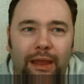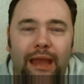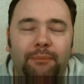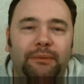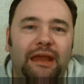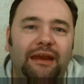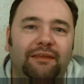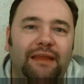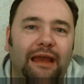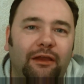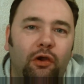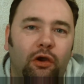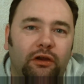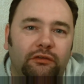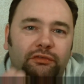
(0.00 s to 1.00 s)
I am getting that
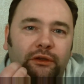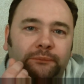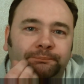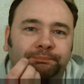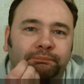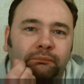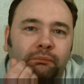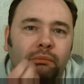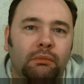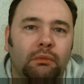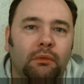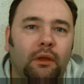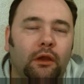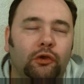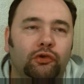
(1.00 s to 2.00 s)
kind of
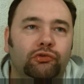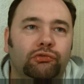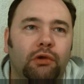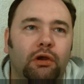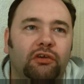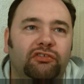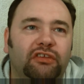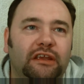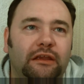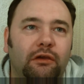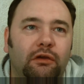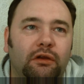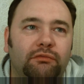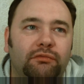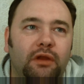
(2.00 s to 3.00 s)
grassy
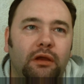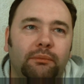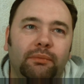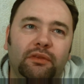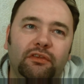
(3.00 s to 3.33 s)
kind of note,